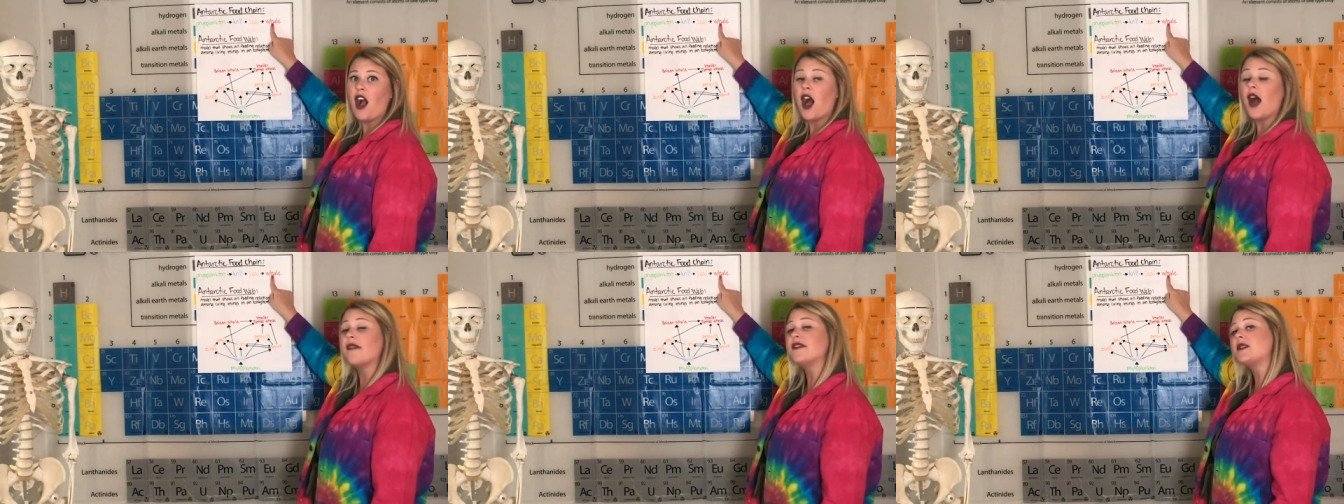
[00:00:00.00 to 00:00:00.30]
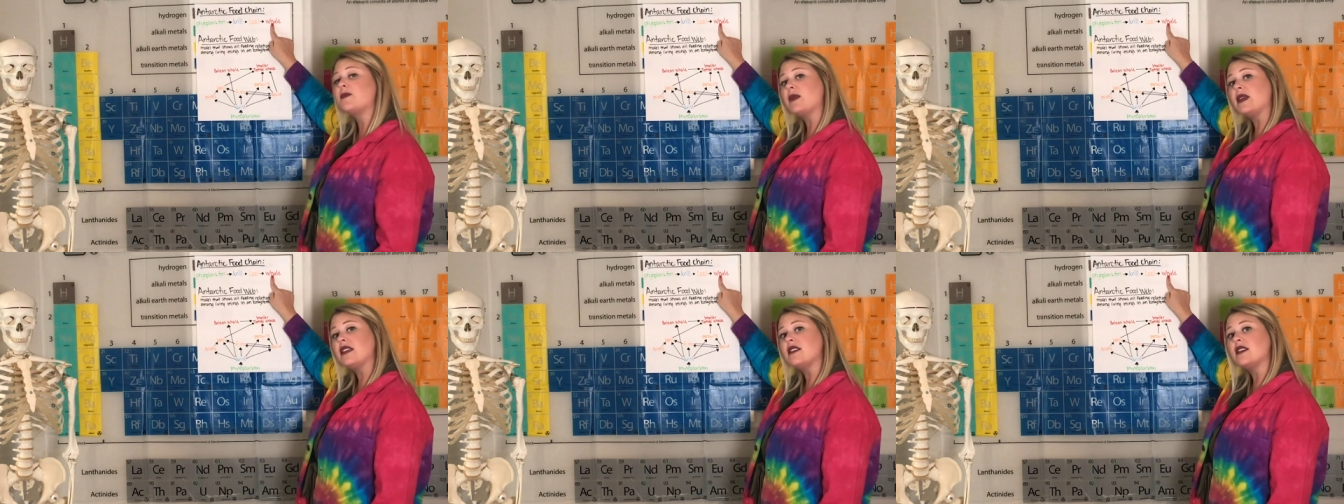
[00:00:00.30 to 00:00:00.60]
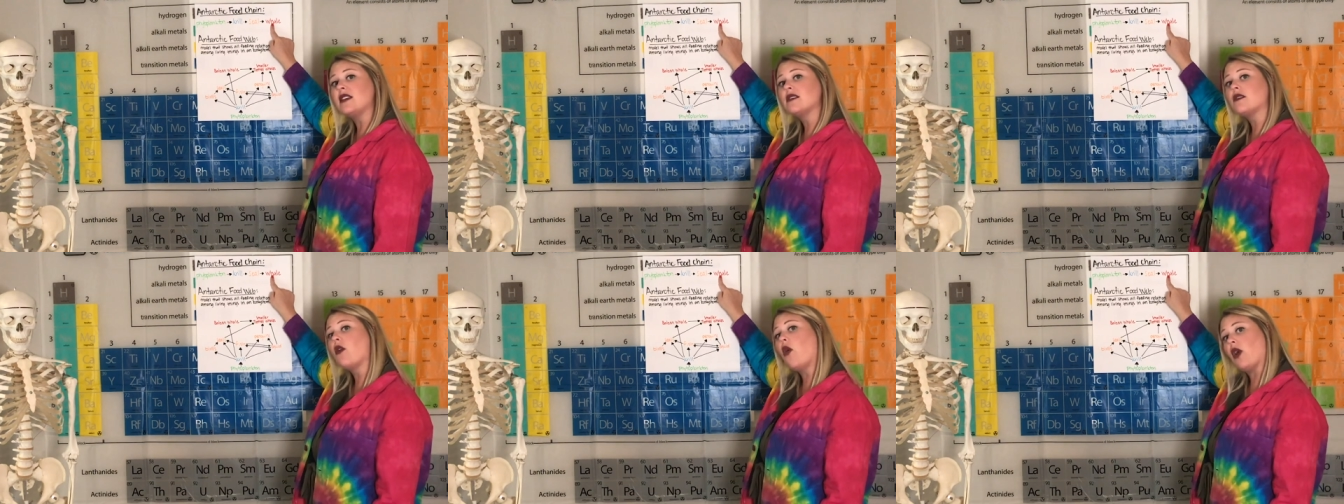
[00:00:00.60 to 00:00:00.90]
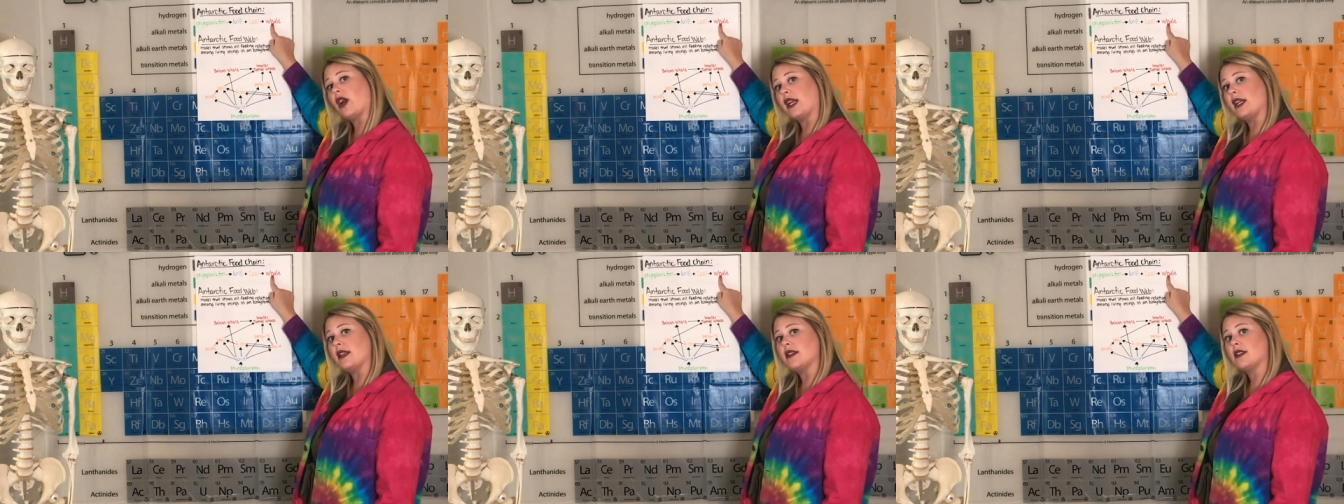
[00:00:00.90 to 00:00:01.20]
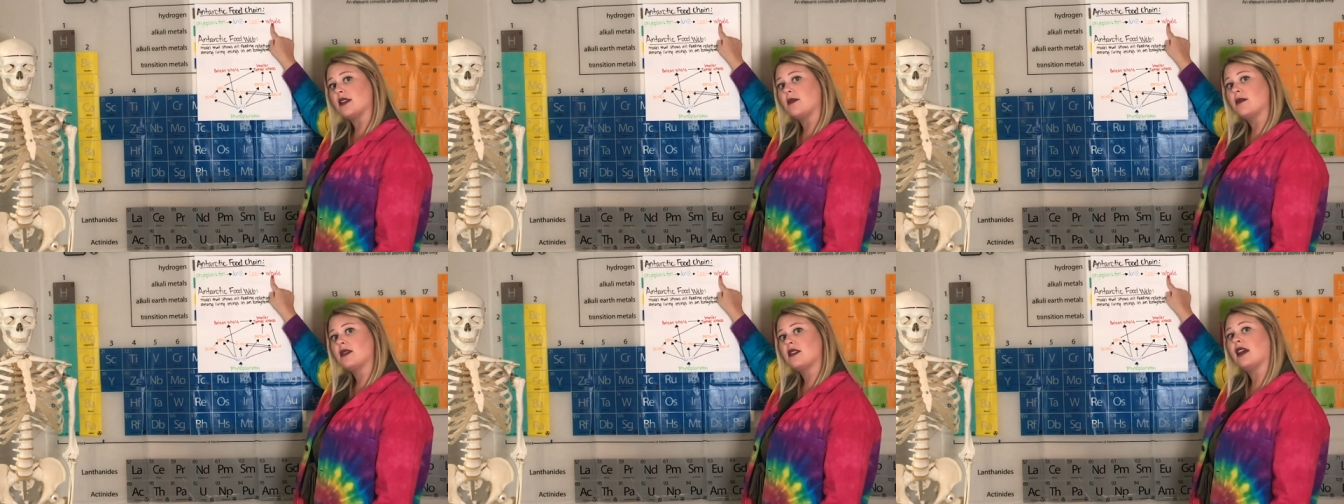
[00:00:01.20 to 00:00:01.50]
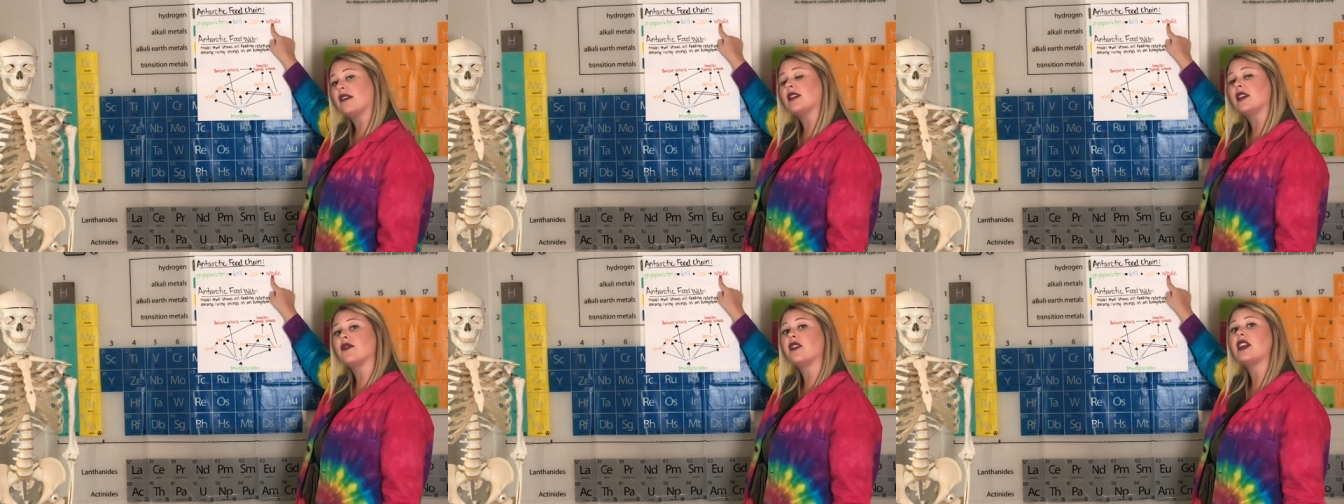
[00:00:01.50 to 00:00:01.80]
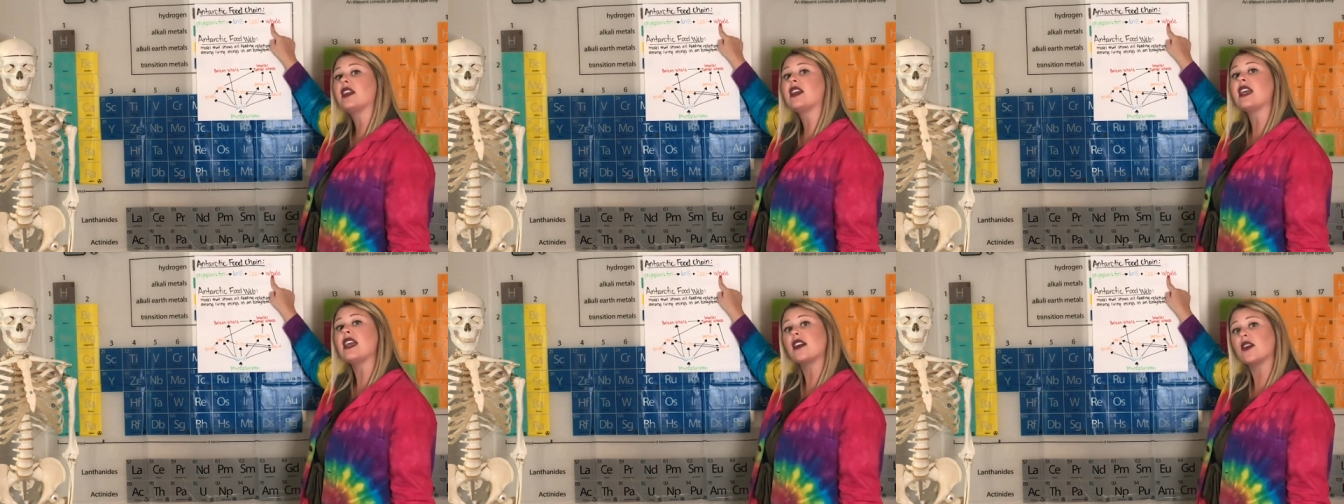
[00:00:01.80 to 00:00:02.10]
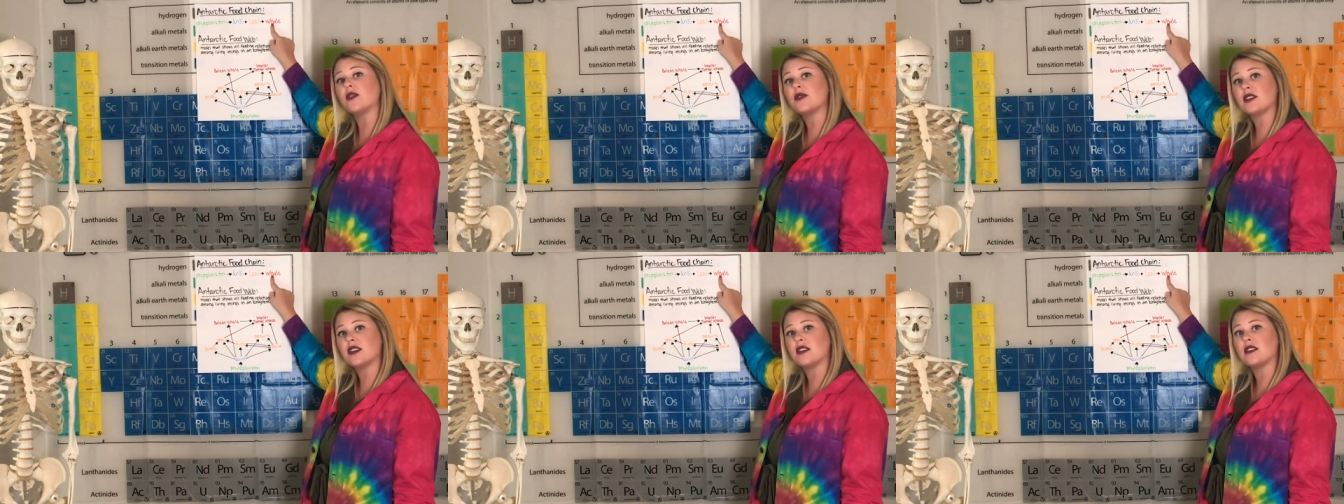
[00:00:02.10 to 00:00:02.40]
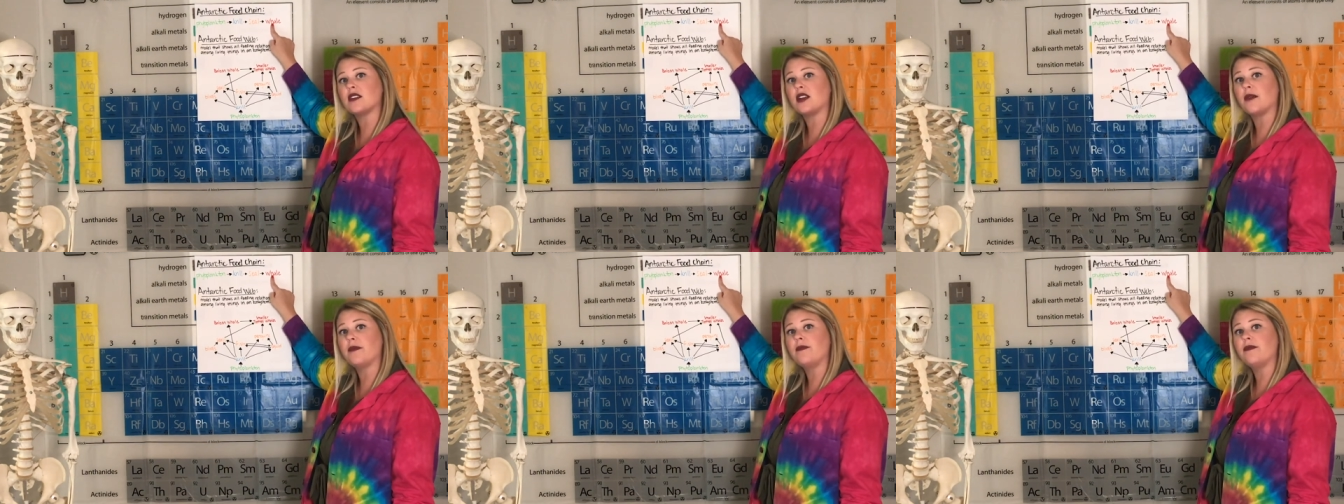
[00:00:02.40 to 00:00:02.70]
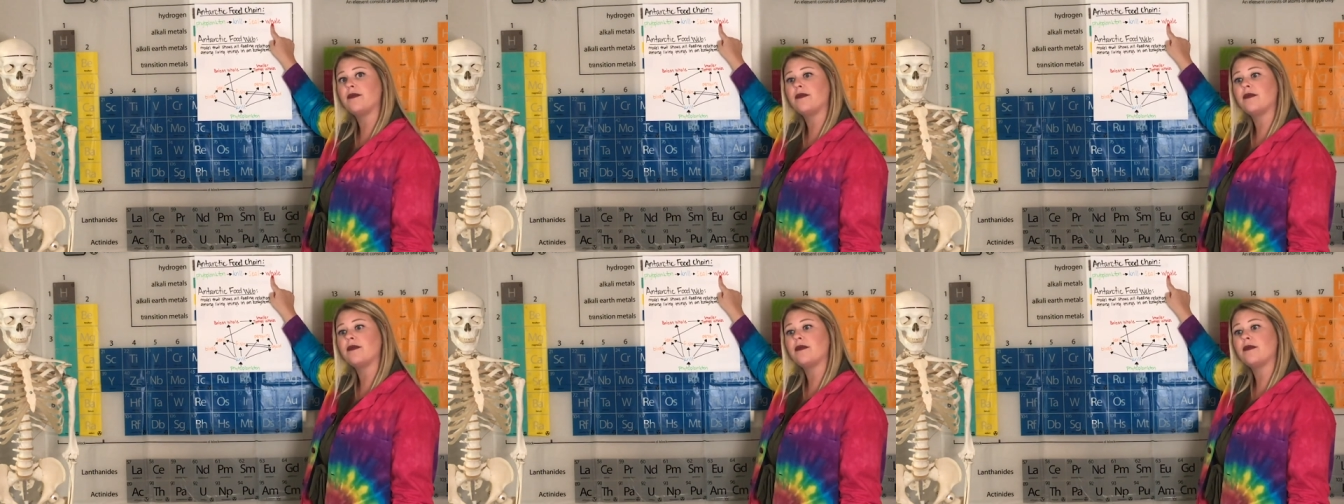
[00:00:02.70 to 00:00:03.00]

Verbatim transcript: of species or organisms that live in an ecosystem